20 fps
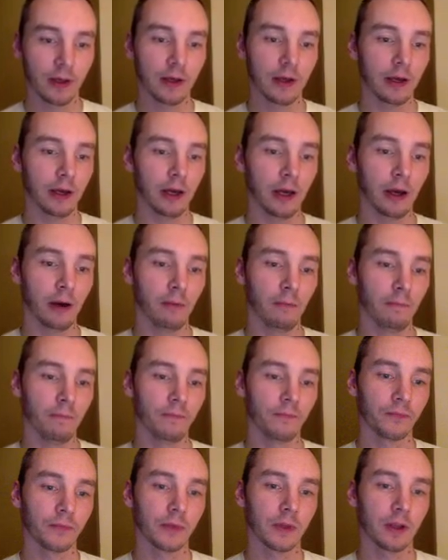
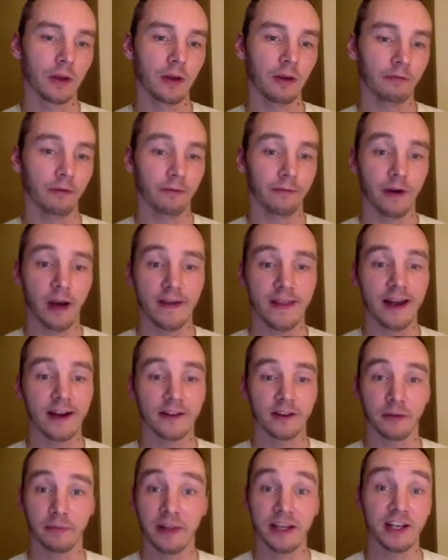if you fire that at
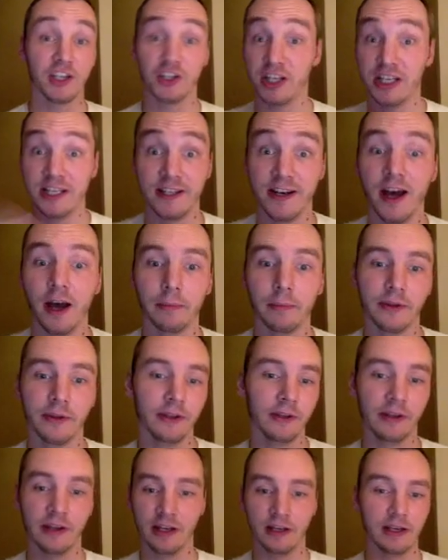them, they just eat it up,
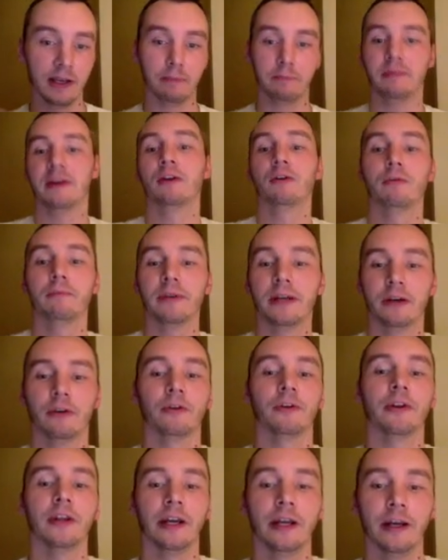and they get bigger and bigger, and
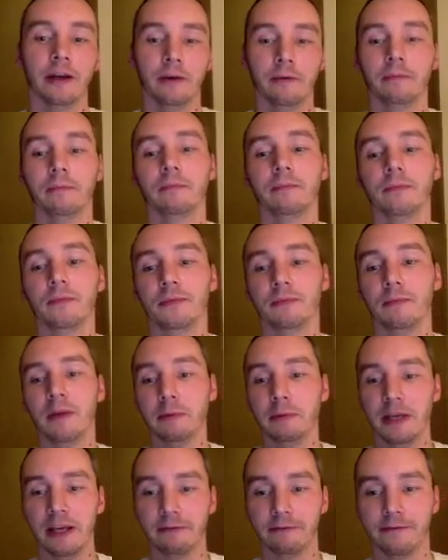they maybe
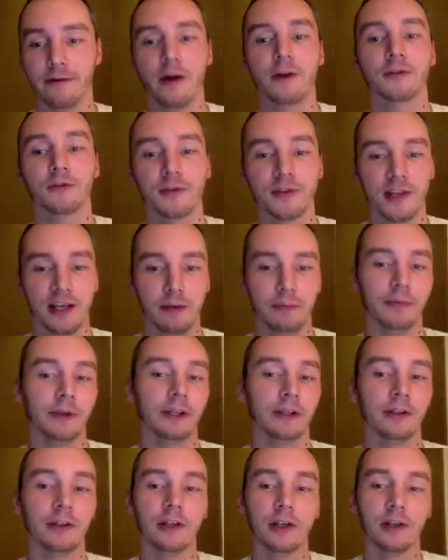get faster as they get bigger.
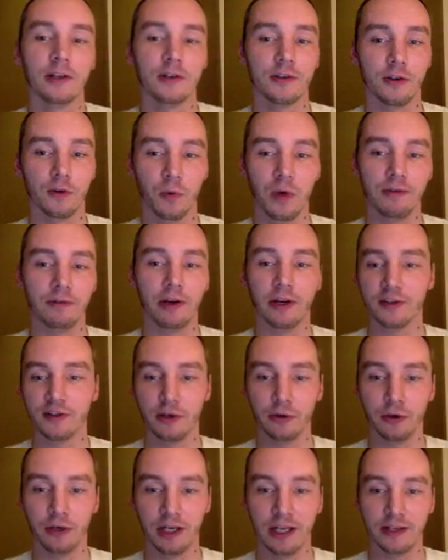So the wave gun is no
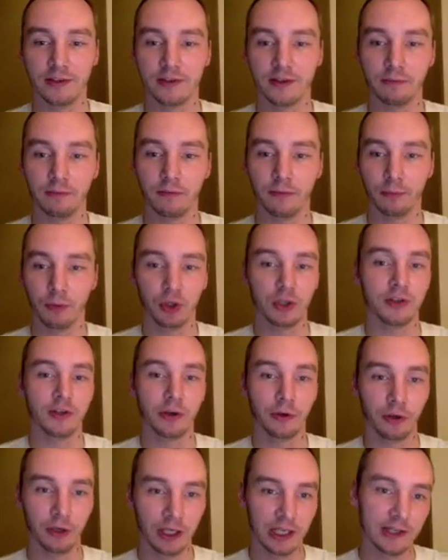good against them, bullets are no
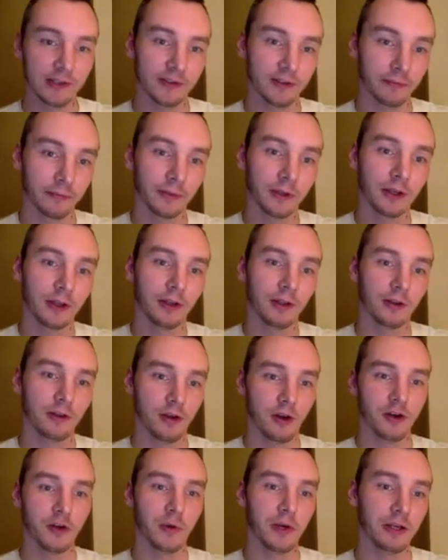good against them. The
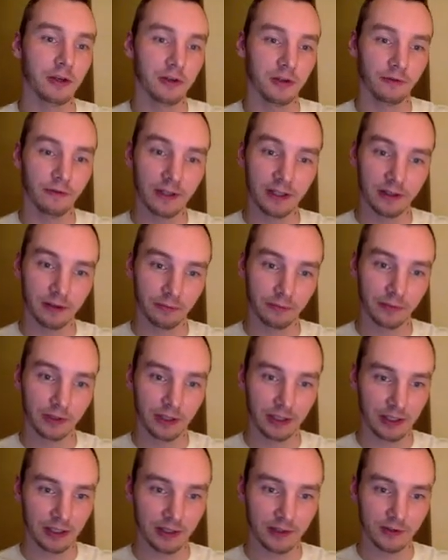only way you can defeat them
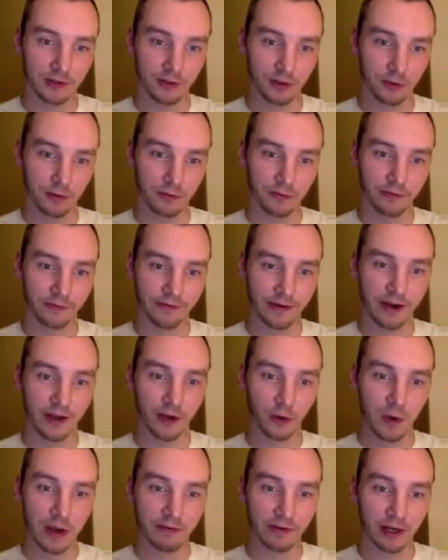is to fire your
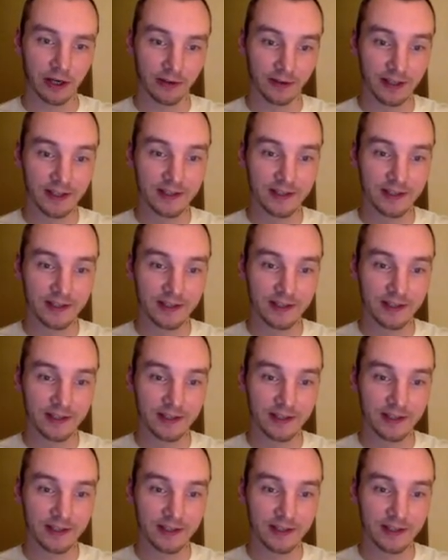wave gun at these